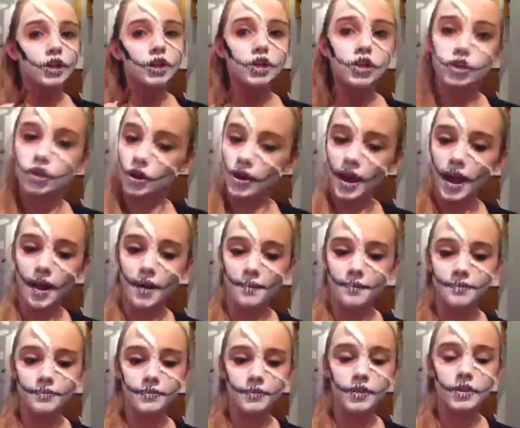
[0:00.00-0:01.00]
So yeah,
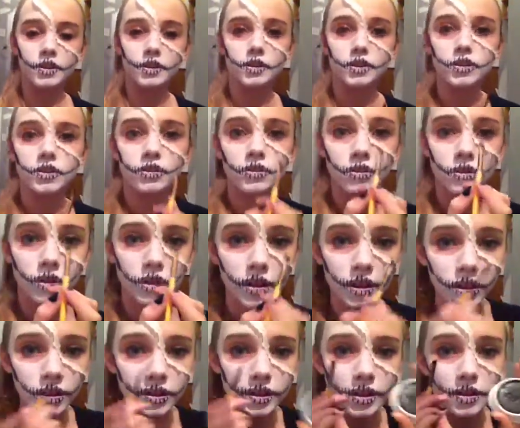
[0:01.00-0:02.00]
so the
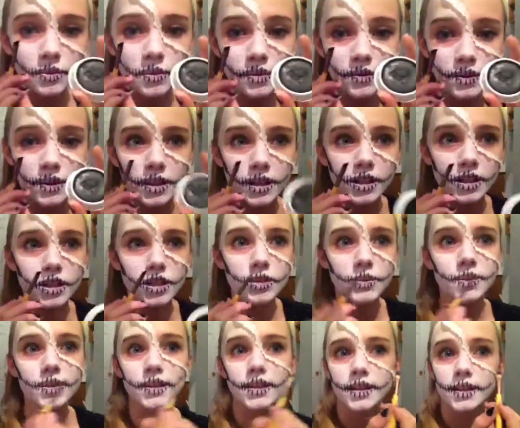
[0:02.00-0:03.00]
only other thing we really need to
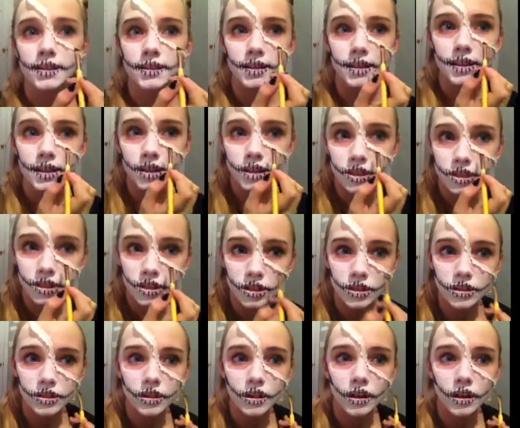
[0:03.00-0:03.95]
do with this is